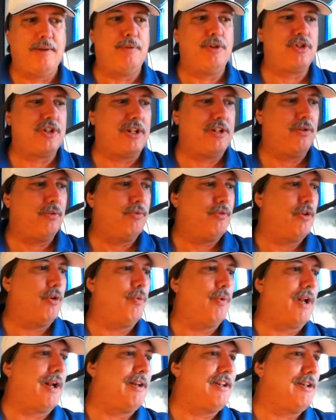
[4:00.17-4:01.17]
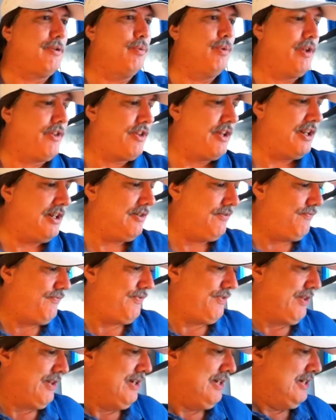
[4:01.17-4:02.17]
which I don't know what I did with now.
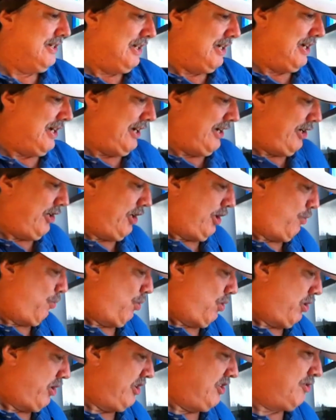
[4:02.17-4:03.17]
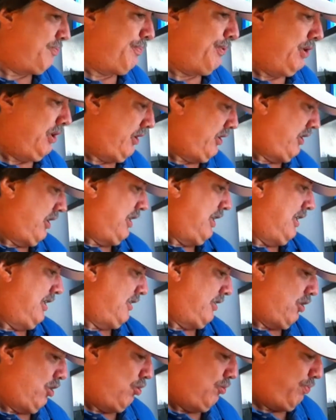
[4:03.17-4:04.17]
Eric Worre's book,
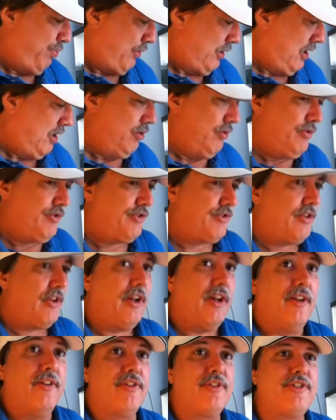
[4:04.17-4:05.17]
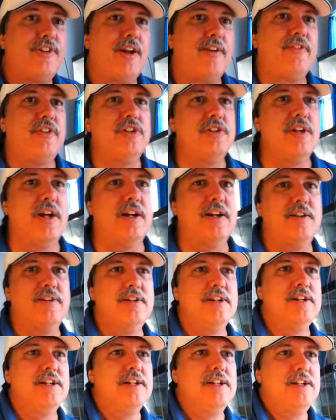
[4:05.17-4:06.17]
Go Pro, the 7
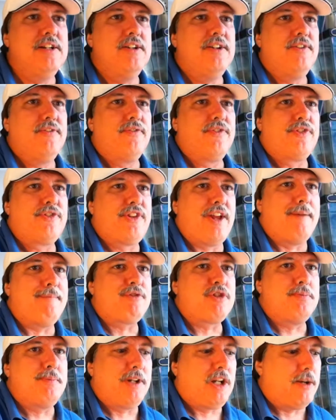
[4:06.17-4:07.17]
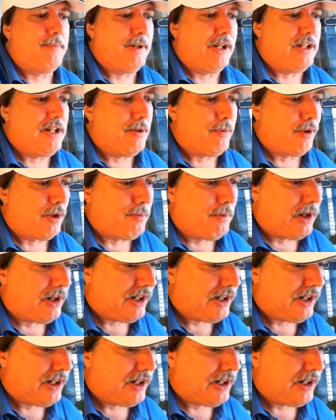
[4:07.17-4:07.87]
Steps to Becoming a Network